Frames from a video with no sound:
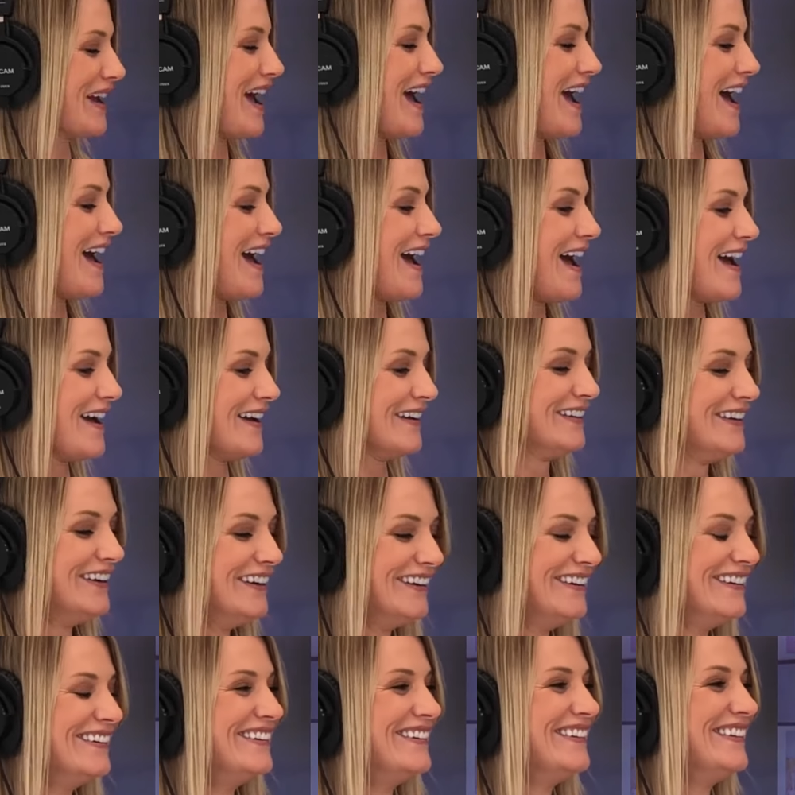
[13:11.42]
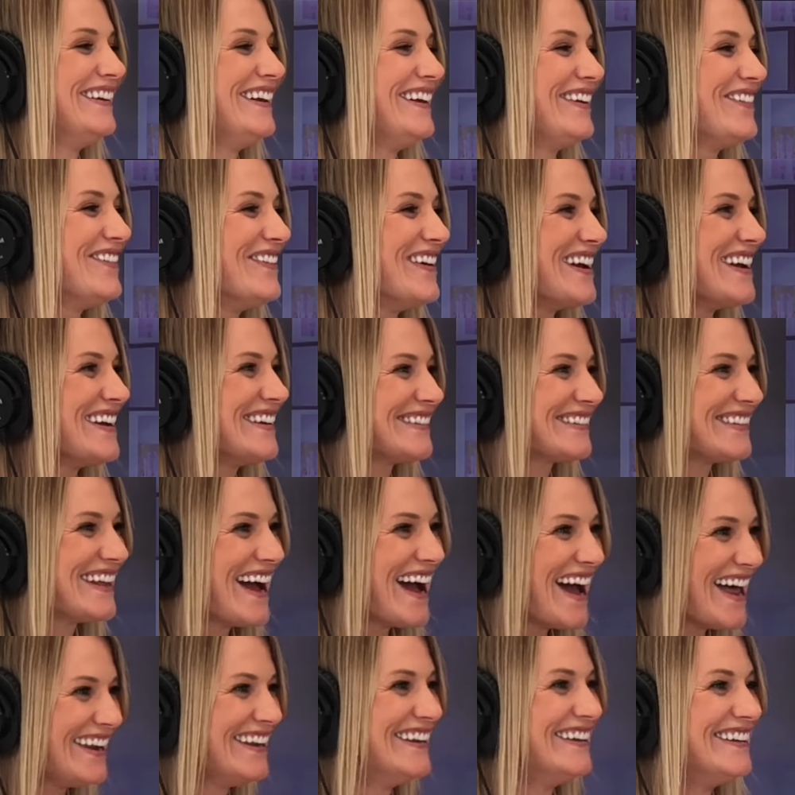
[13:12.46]
like, what is
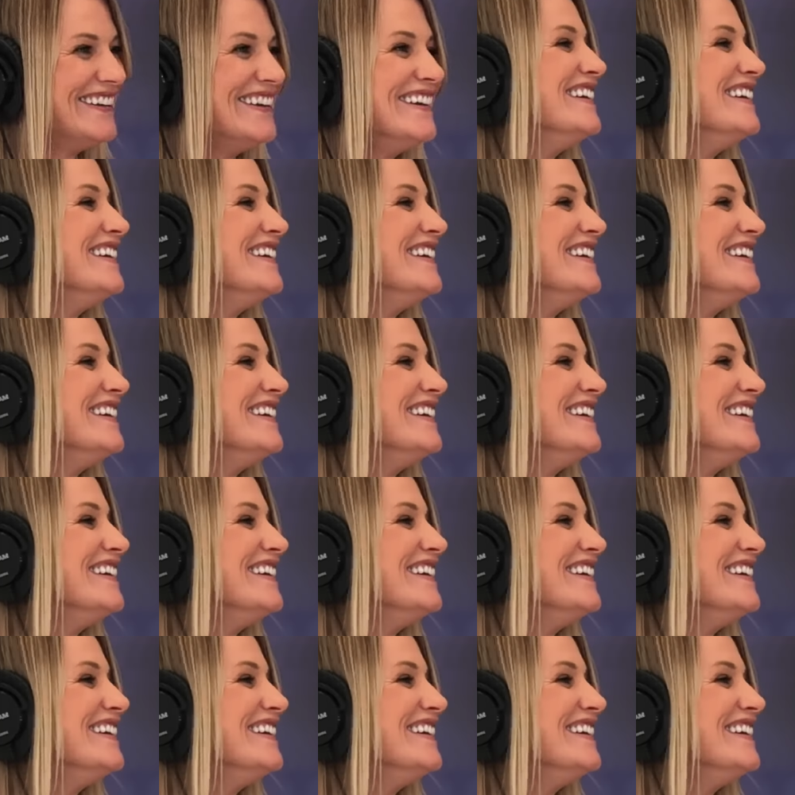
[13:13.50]
that?